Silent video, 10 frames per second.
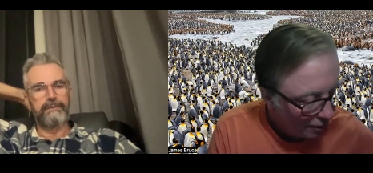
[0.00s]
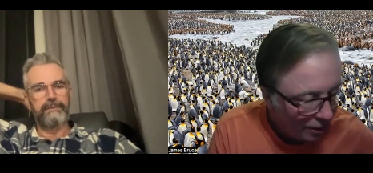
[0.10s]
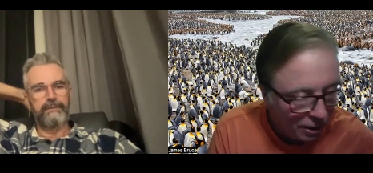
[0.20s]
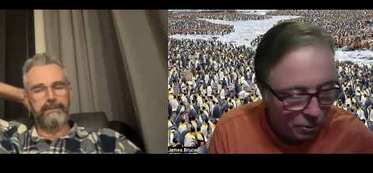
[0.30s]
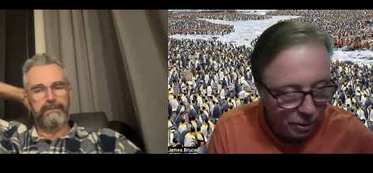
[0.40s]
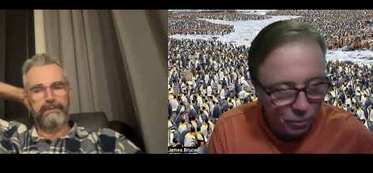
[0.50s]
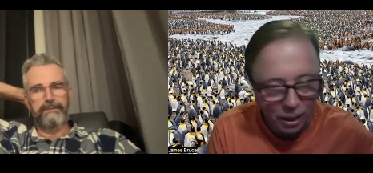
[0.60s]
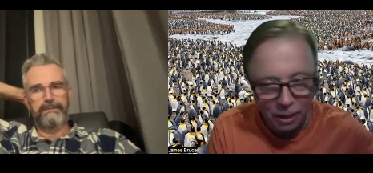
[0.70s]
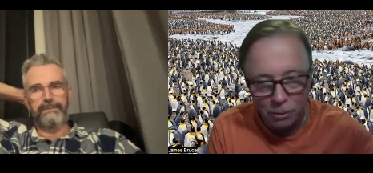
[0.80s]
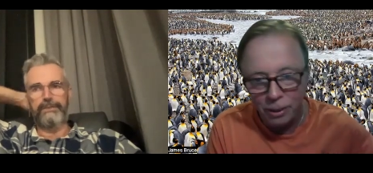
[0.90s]
Speaker 1: Why are we
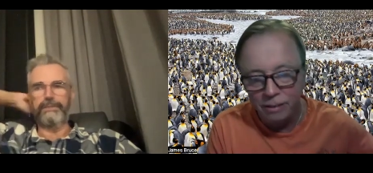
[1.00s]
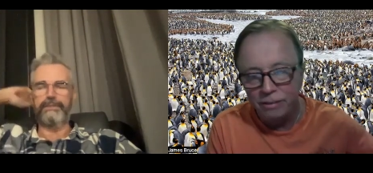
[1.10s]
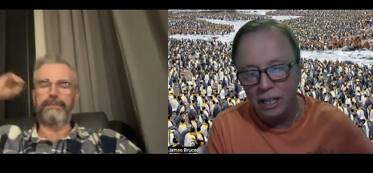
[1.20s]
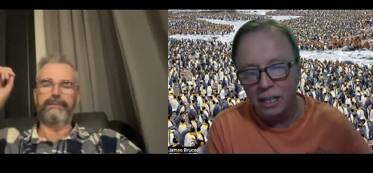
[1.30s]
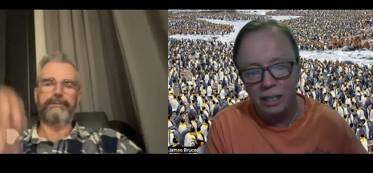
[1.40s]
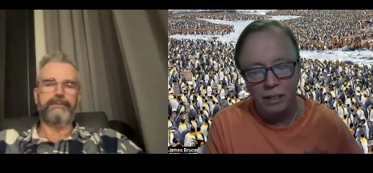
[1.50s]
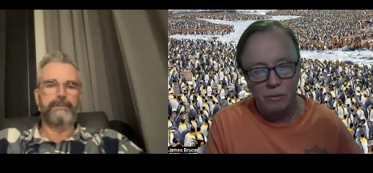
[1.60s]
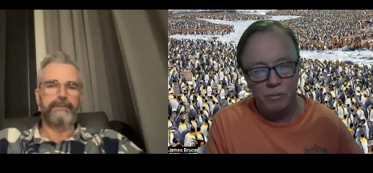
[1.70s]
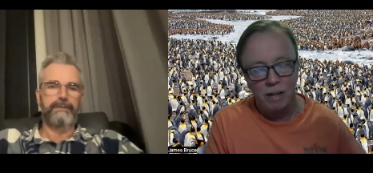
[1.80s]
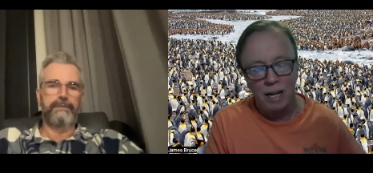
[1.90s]
why are we dicking
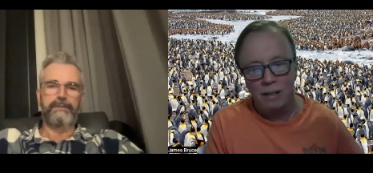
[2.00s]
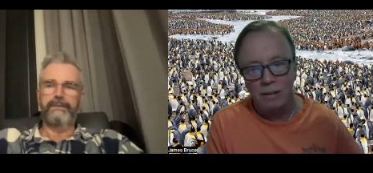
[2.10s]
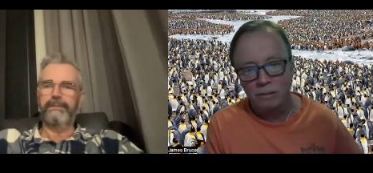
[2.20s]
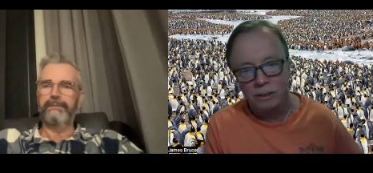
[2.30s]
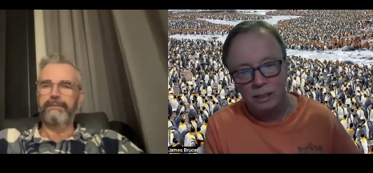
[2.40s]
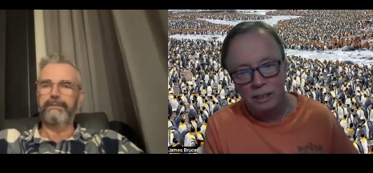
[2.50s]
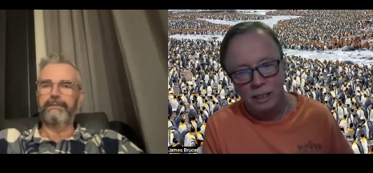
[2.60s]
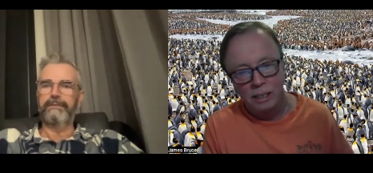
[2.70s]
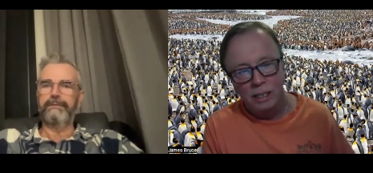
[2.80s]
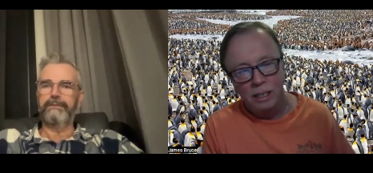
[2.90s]
around?
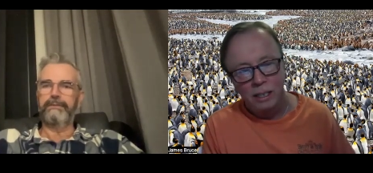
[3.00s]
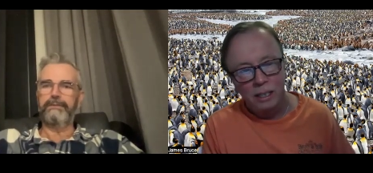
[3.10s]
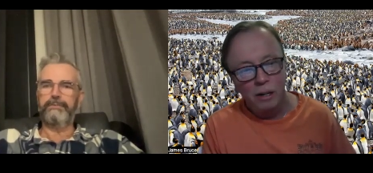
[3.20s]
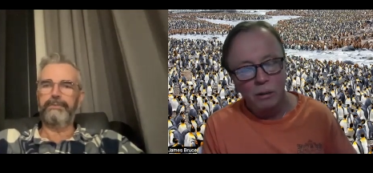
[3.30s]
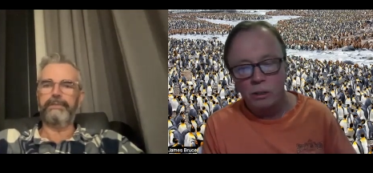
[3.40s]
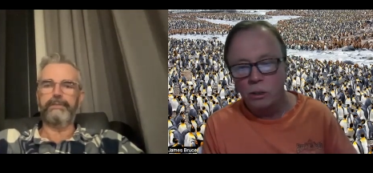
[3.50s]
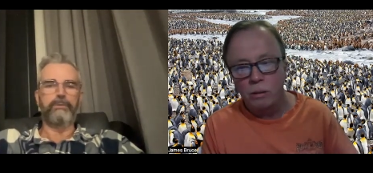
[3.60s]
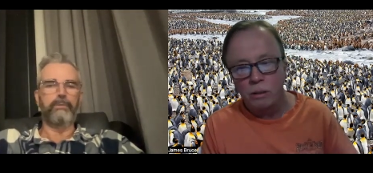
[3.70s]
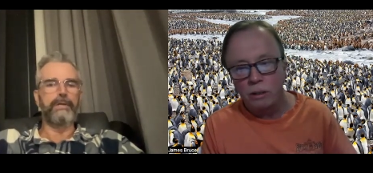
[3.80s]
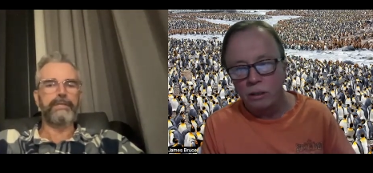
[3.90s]
Speaking you know,
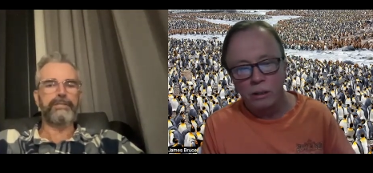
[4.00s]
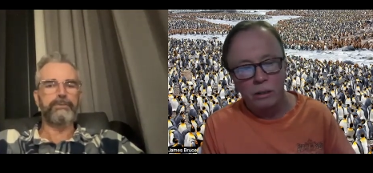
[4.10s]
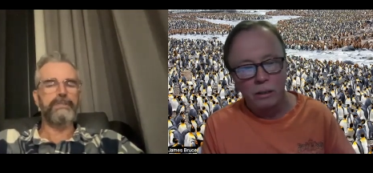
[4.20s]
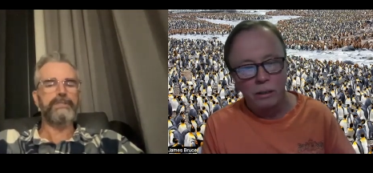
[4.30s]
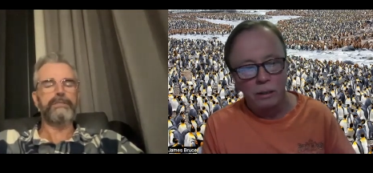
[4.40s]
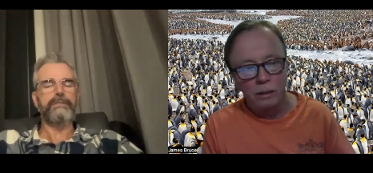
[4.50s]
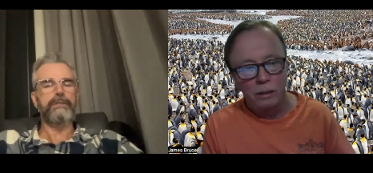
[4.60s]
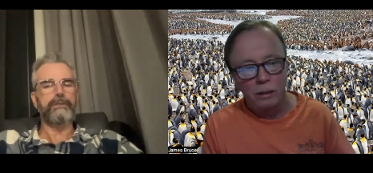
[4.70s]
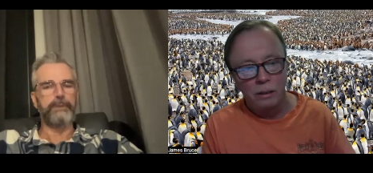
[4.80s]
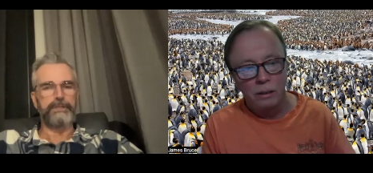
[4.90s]
Speaker 2: which, what
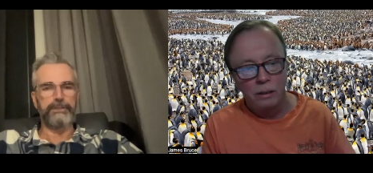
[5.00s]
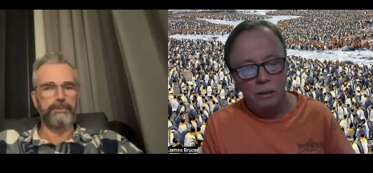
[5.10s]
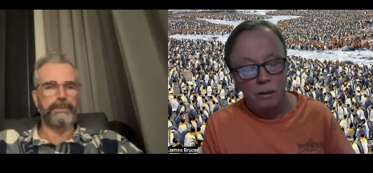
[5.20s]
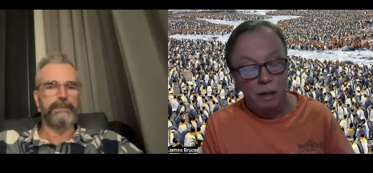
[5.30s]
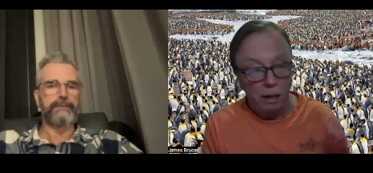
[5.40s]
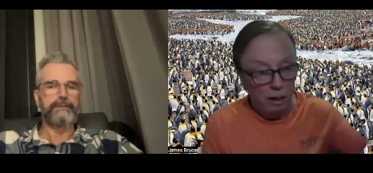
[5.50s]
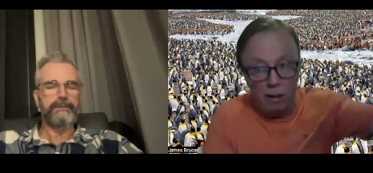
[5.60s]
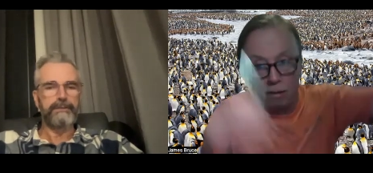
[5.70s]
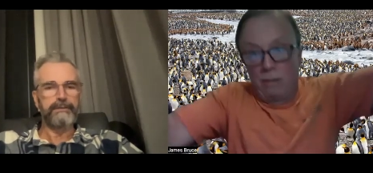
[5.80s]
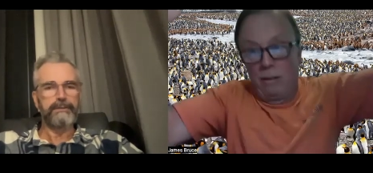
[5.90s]
song are we doing?
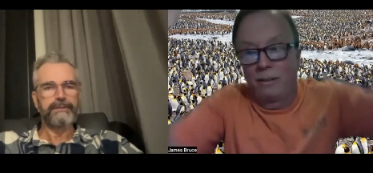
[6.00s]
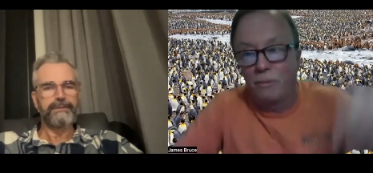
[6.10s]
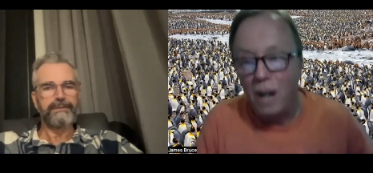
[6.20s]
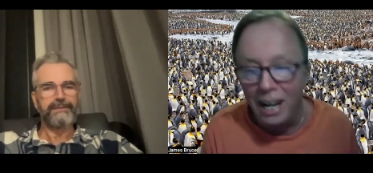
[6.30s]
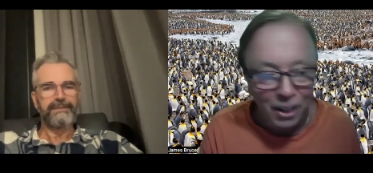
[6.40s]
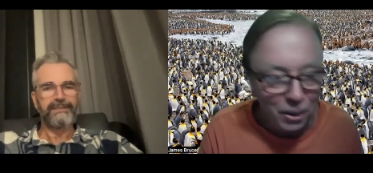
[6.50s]
Speaker 1: Oh, right,